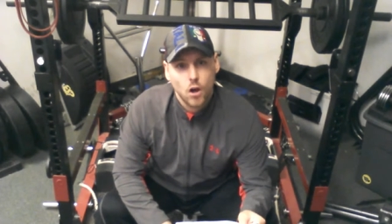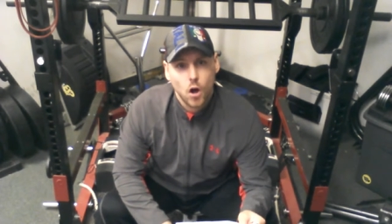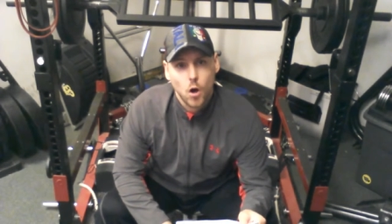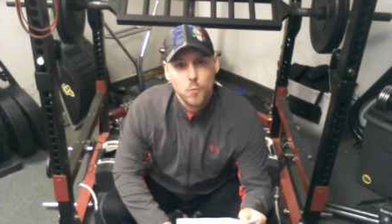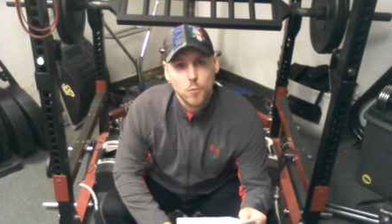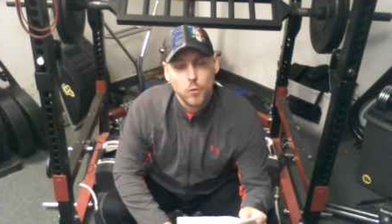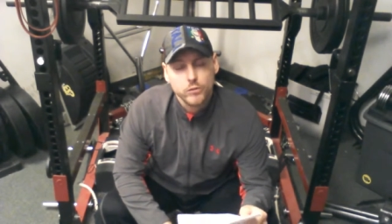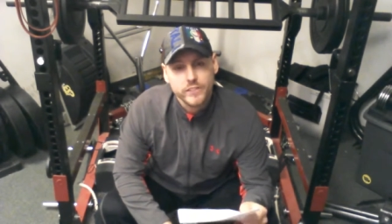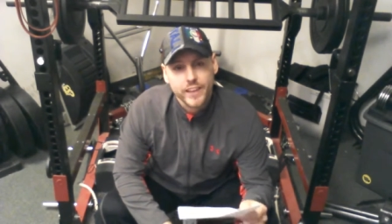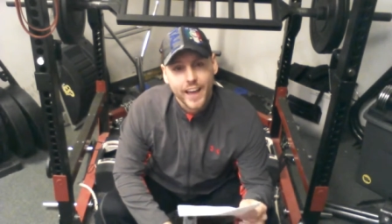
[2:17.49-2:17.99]

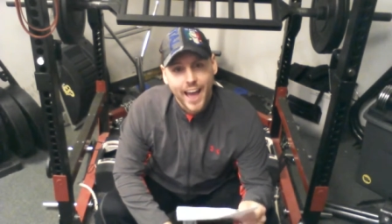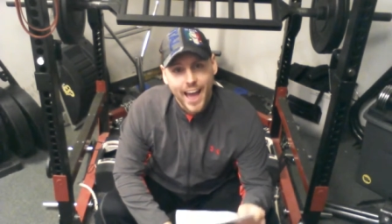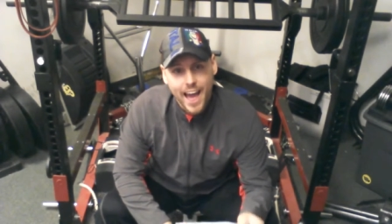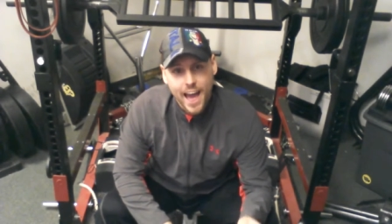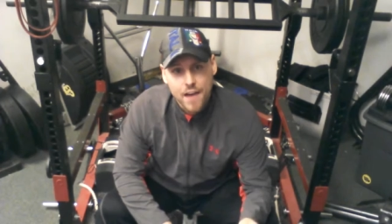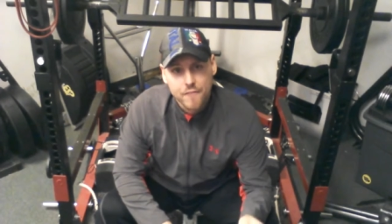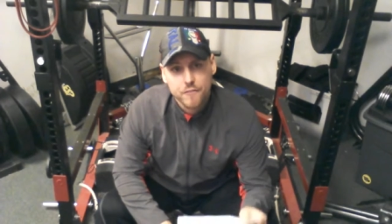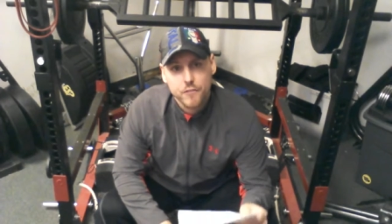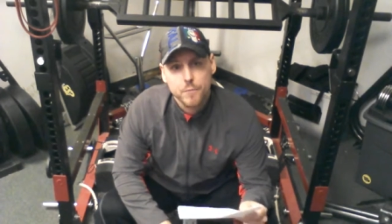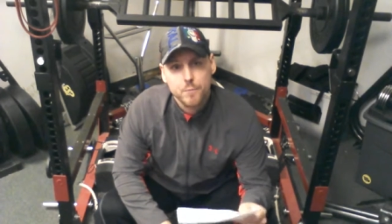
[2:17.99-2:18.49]
almost
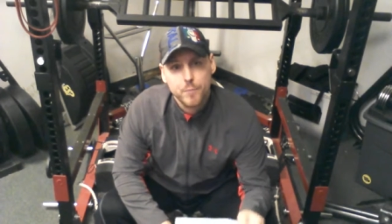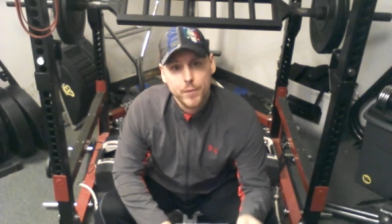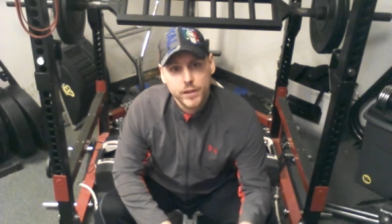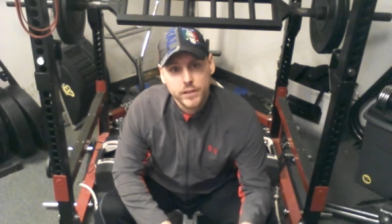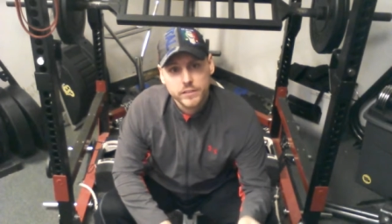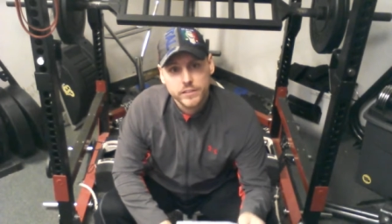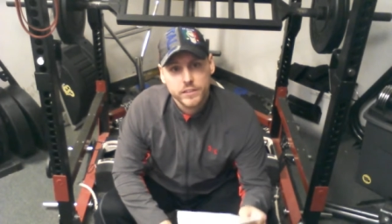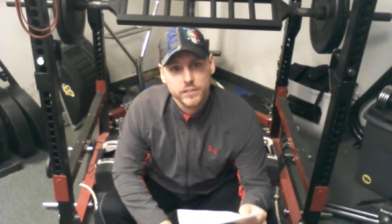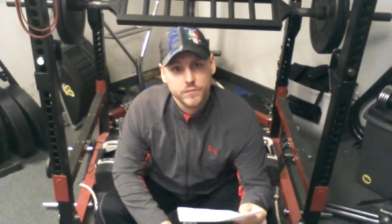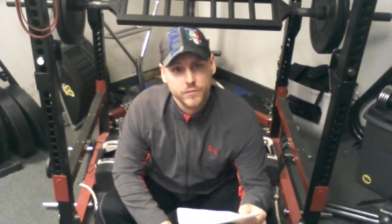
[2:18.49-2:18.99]
half a
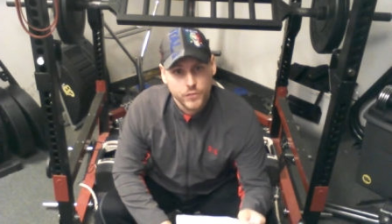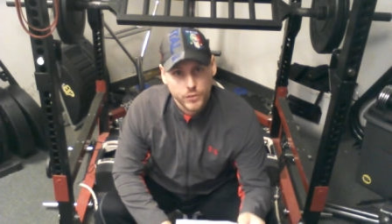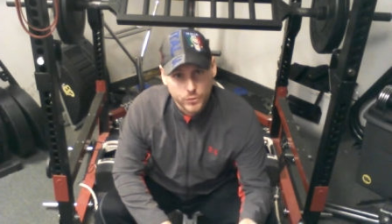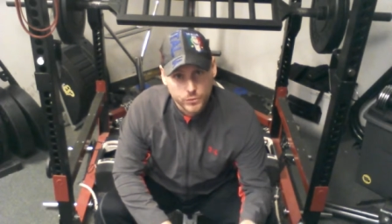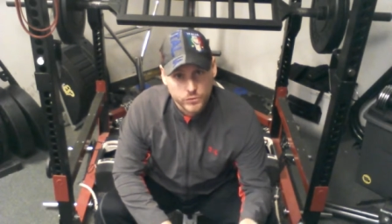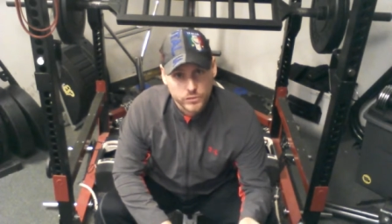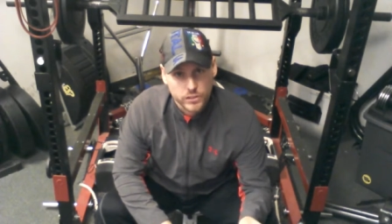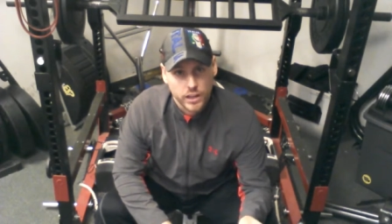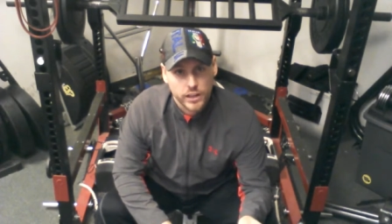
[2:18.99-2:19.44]
billion views,